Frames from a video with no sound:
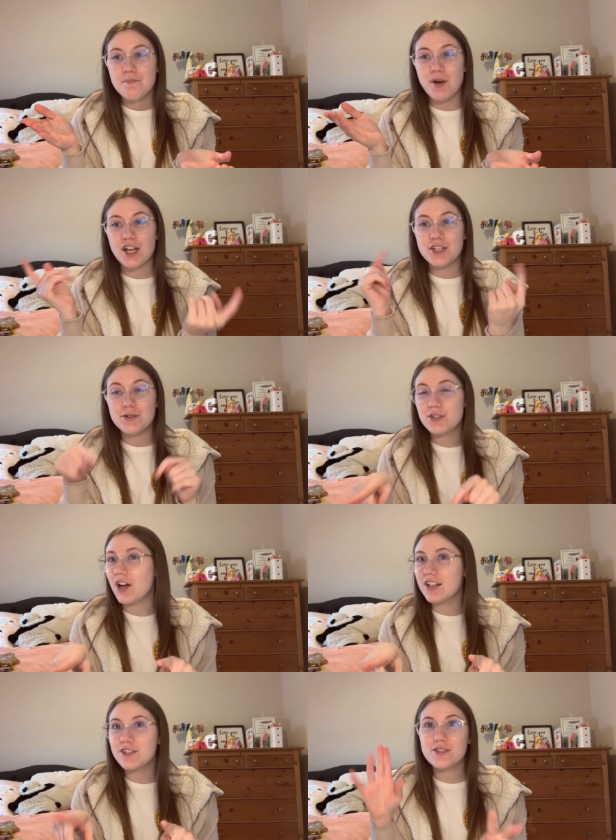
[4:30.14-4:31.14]
But you saw
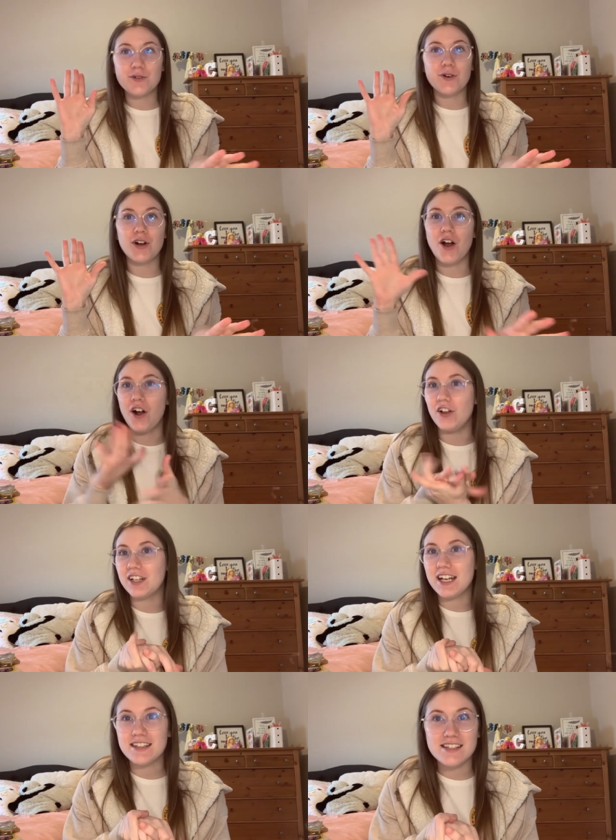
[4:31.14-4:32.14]
it in the store,
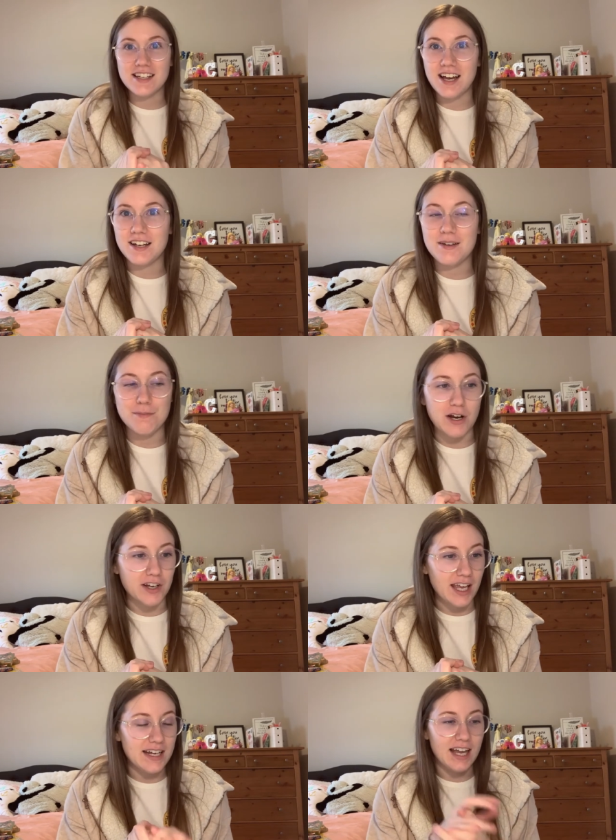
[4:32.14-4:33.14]
Holiday in the Sun,
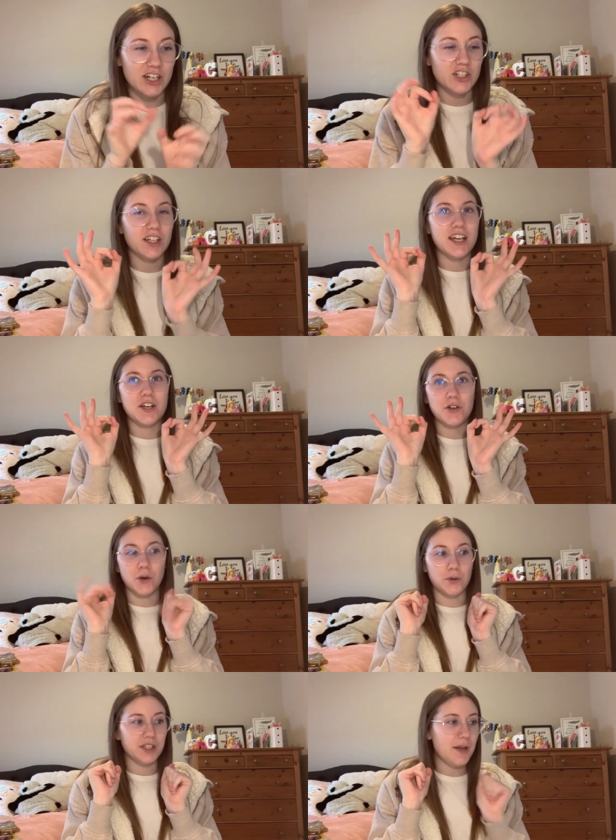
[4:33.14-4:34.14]
Mary-Kate and Ashley
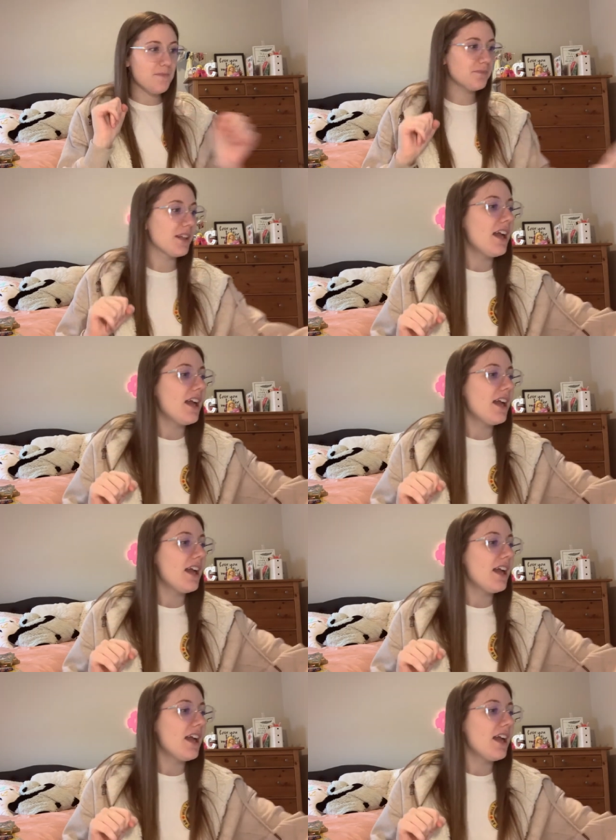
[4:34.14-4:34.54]
Golden.